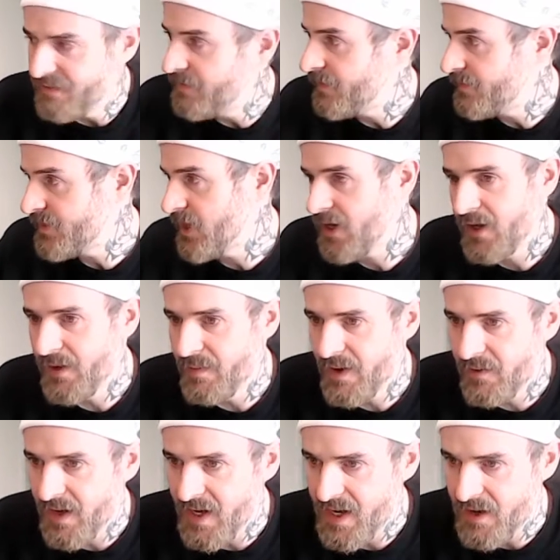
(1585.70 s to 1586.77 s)
what I'm talking
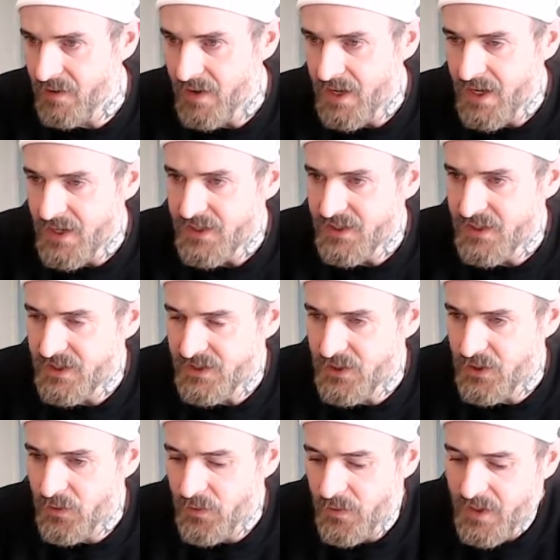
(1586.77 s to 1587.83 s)
about right now.
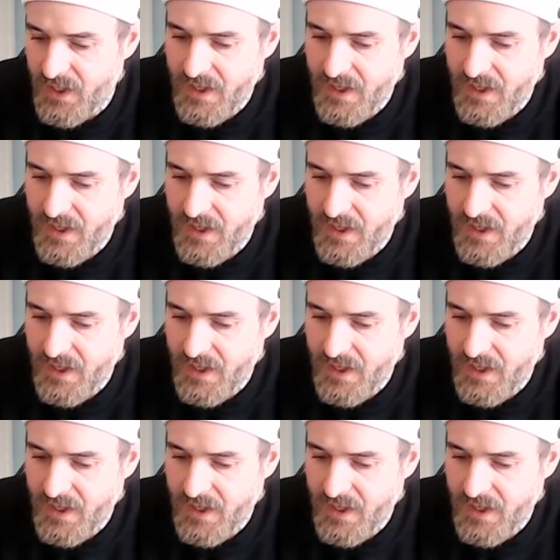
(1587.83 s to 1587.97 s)
So